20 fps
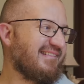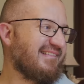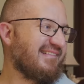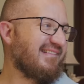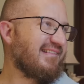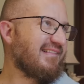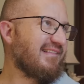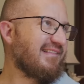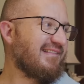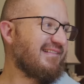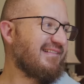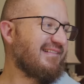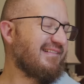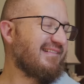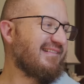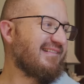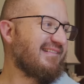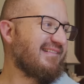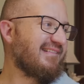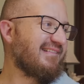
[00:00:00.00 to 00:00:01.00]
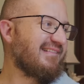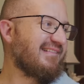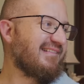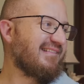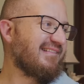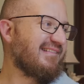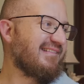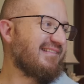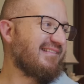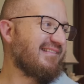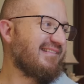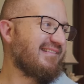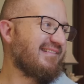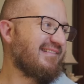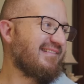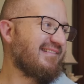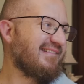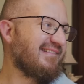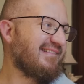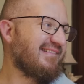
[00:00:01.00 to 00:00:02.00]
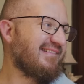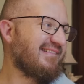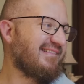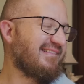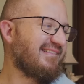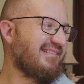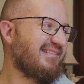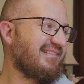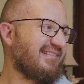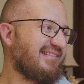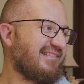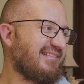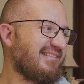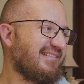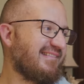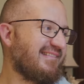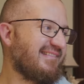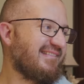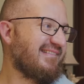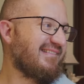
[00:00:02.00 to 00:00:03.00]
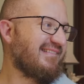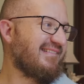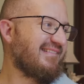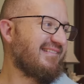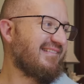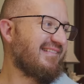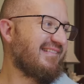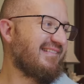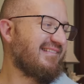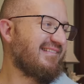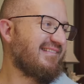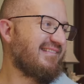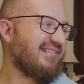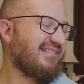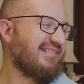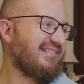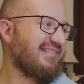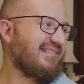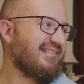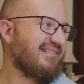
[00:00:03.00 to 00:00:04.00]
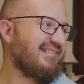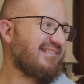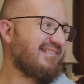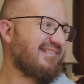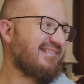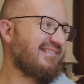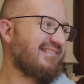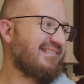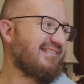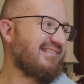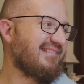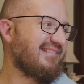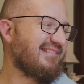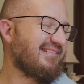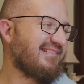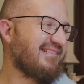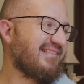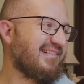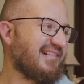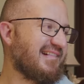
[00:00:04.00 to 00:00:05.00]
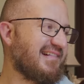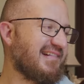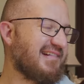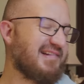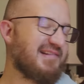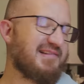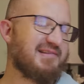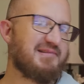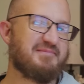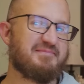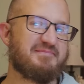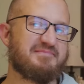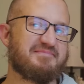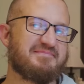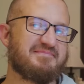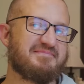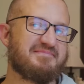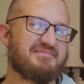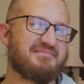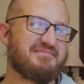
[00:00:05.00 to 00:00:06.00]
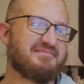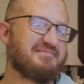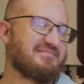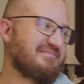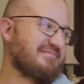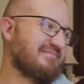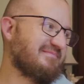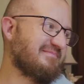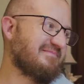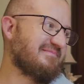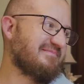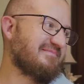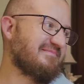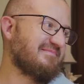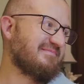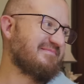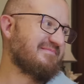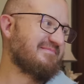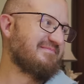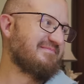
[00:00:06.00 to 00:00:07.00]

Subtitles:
[no speech]